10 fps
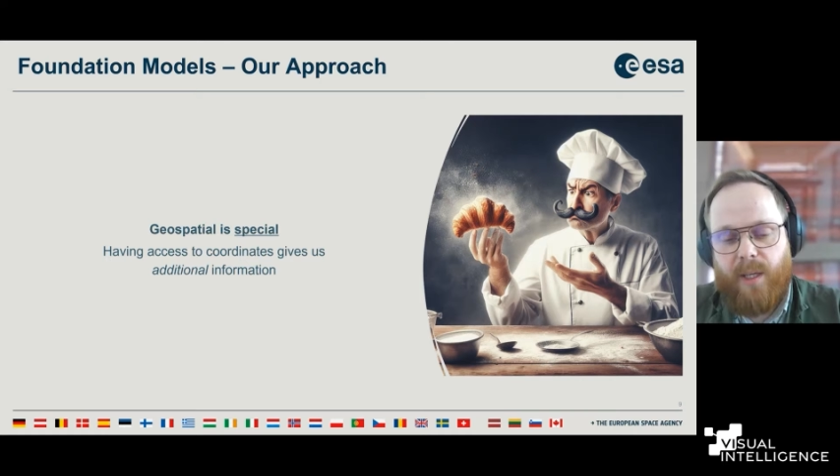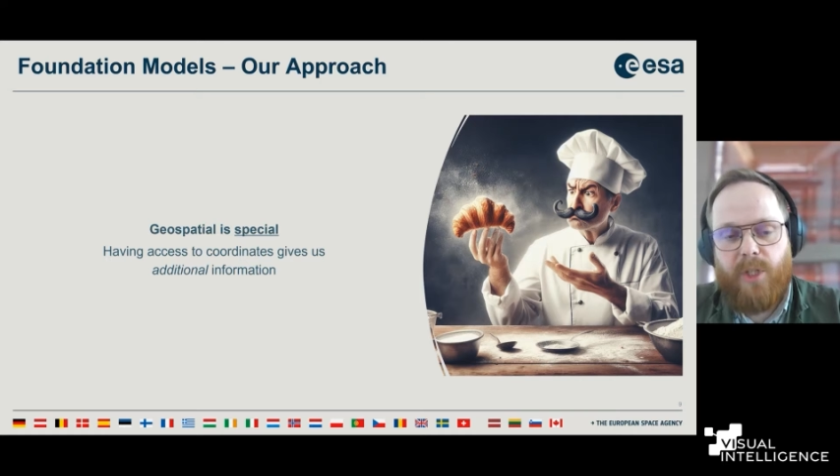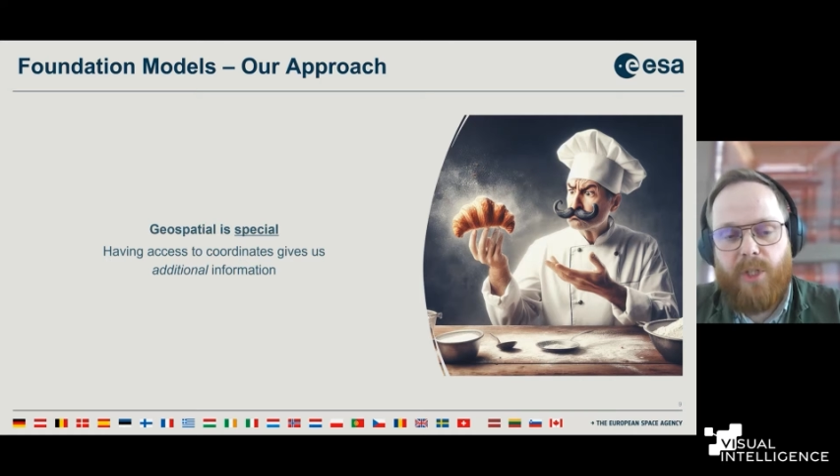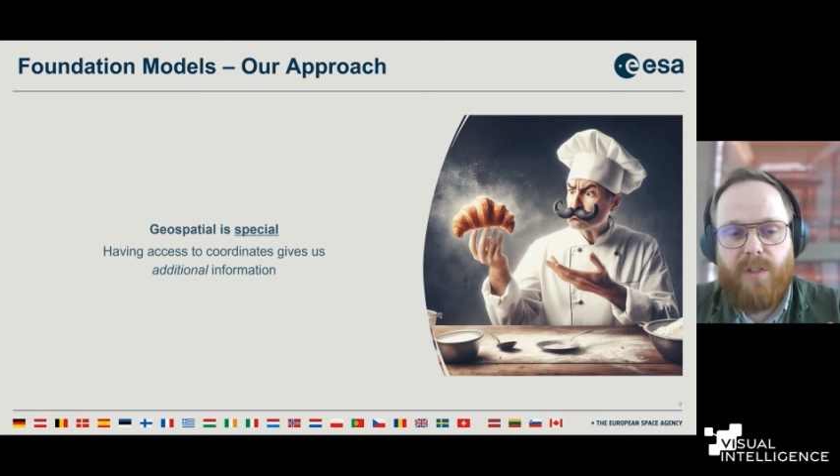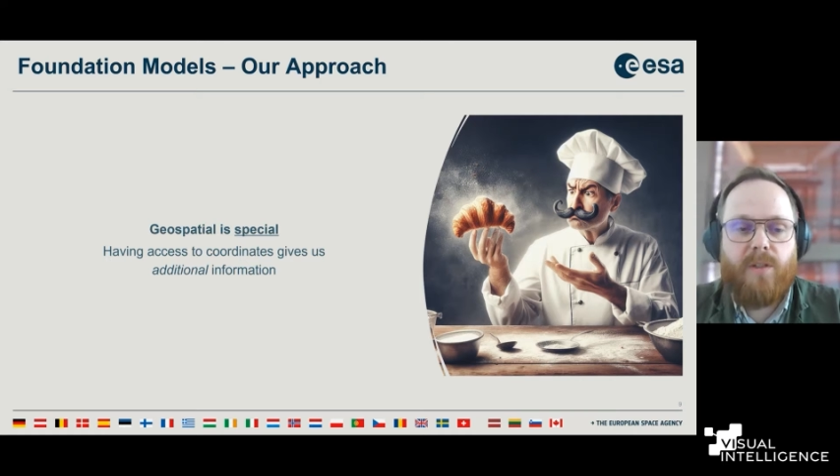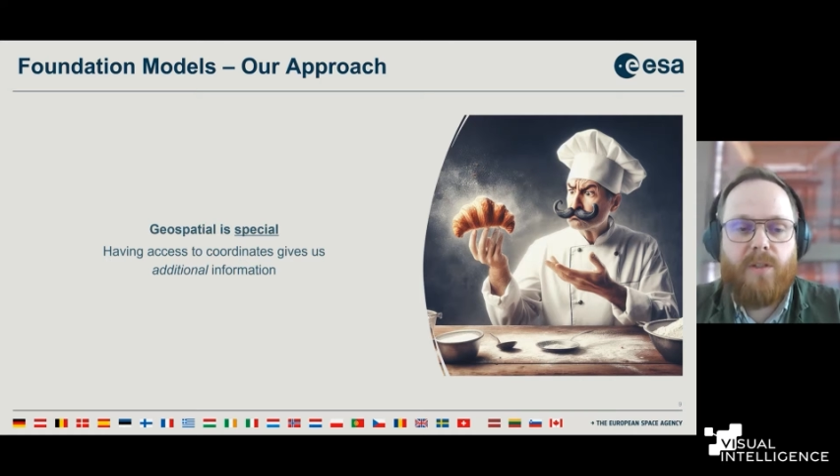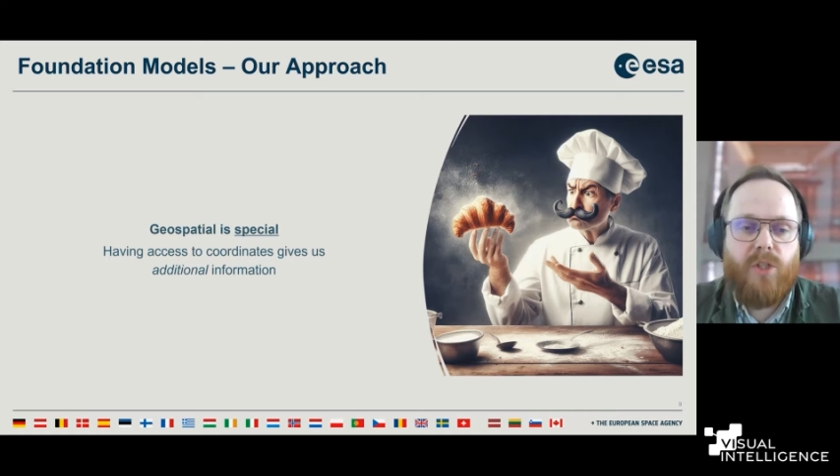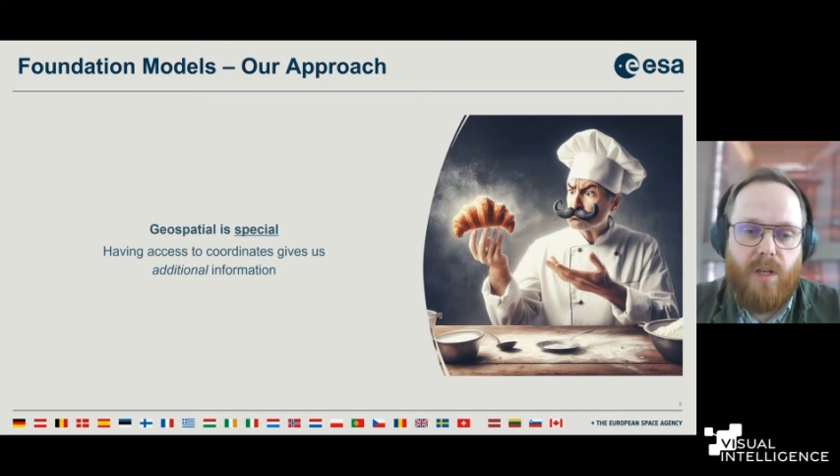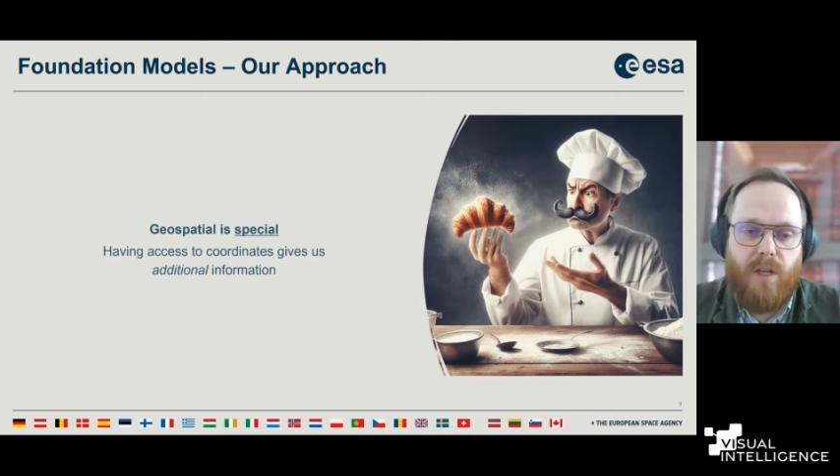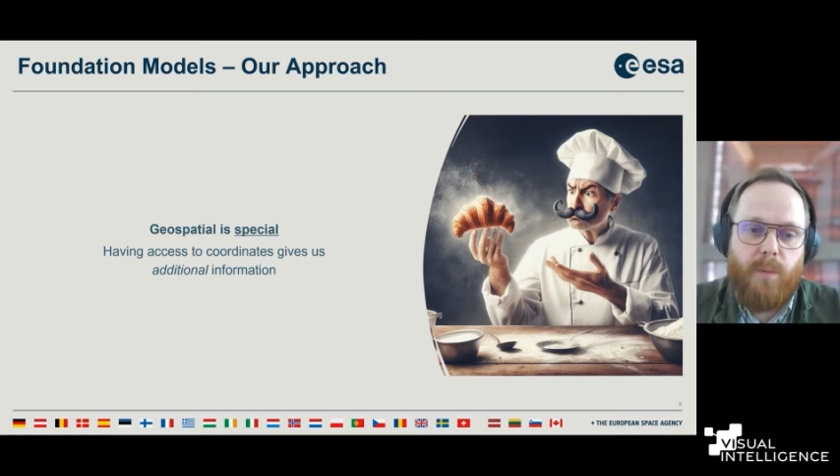an image is not
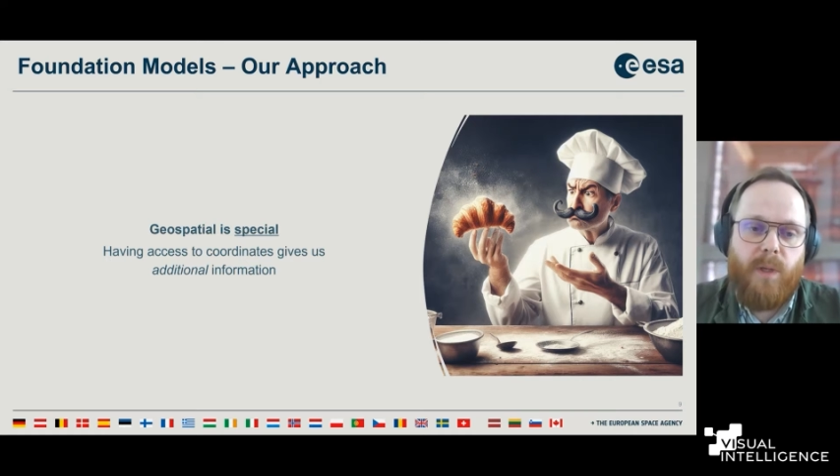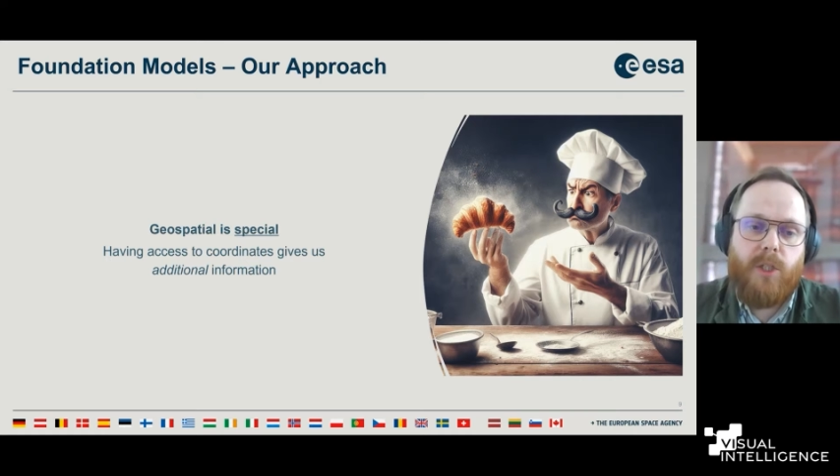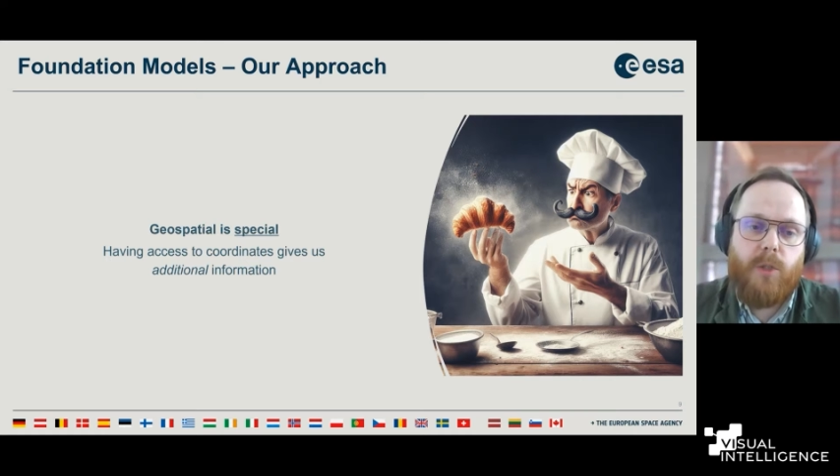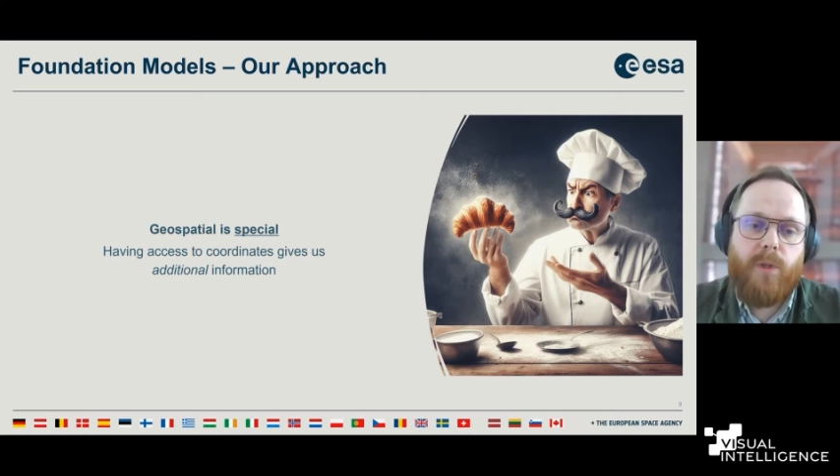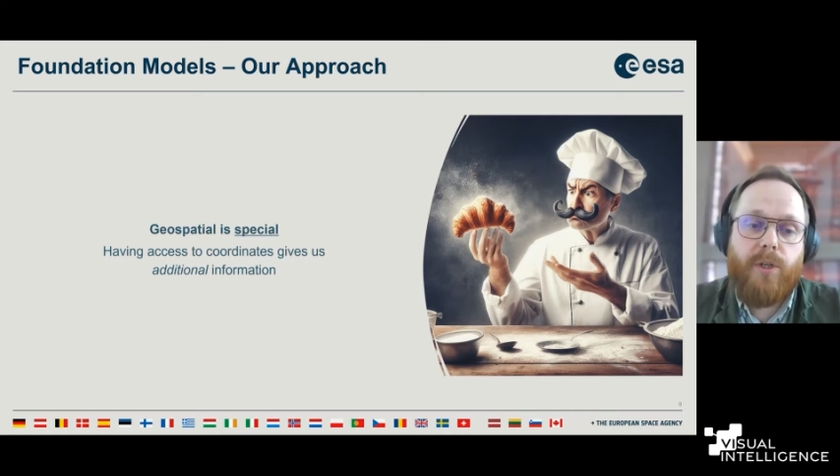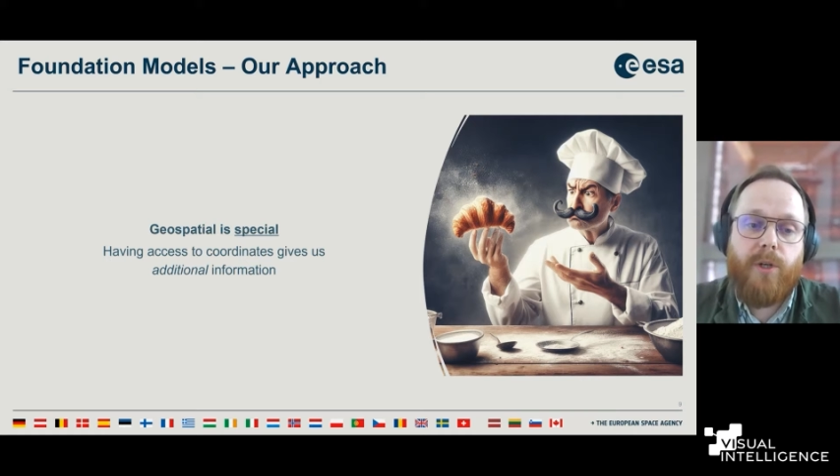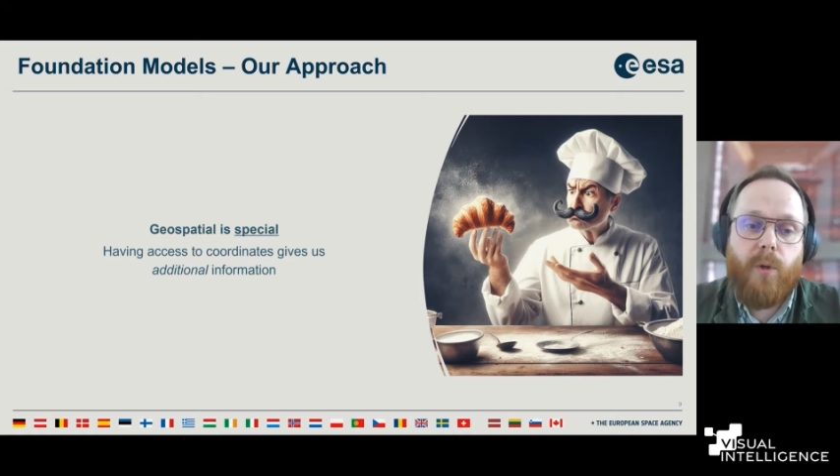just an image.